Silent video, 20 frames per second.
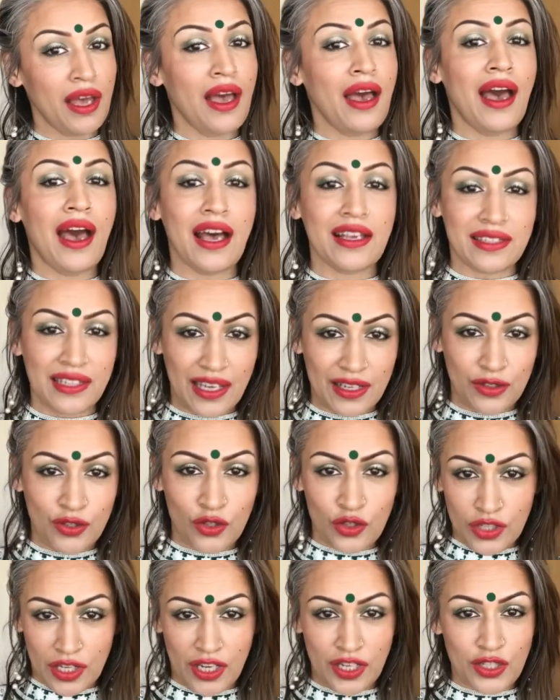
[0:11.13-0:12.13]
has had to
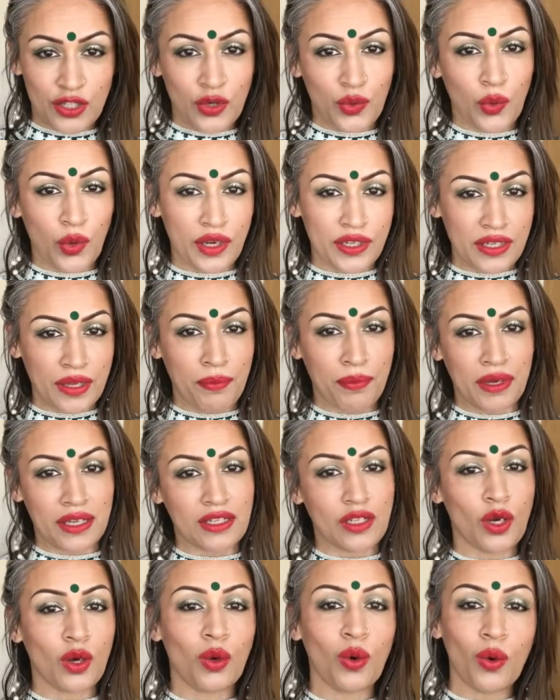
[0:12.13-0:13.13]
change quite a bit
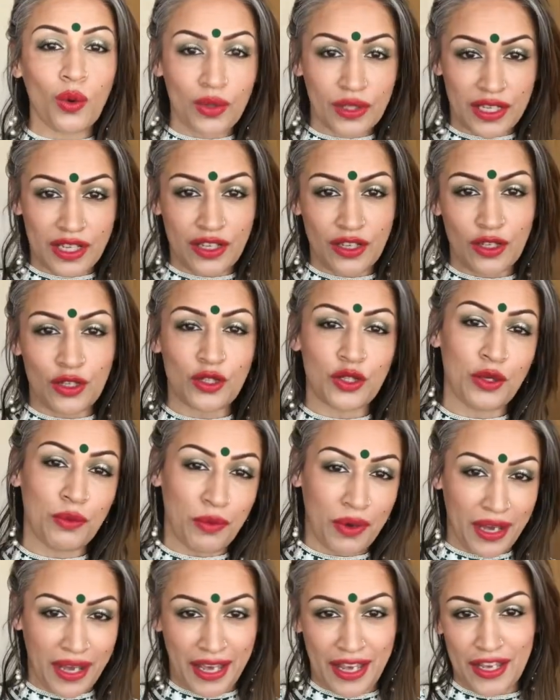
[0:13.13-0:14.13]
according to
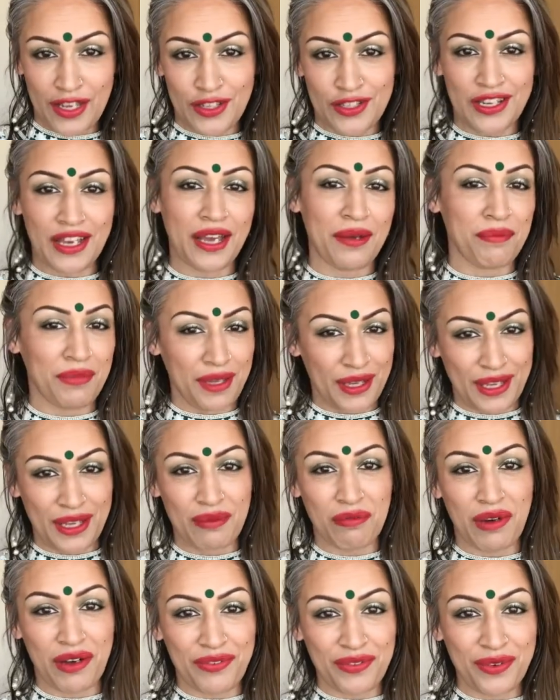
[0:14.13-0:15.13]
my age and being in
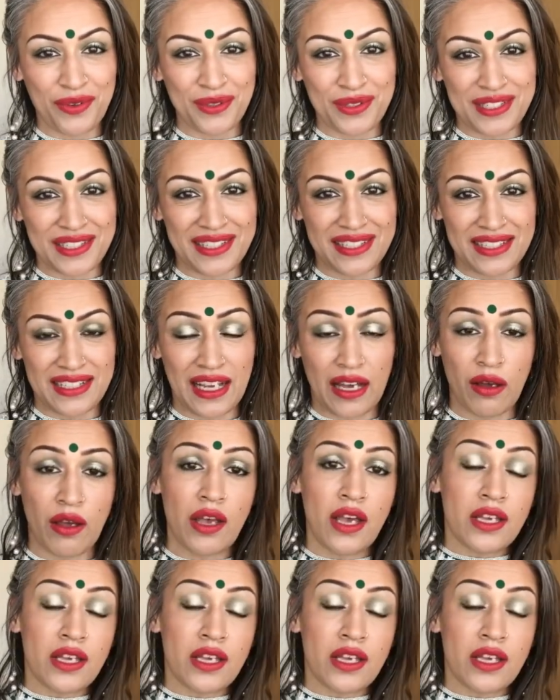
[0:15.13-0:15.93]
my 40s now.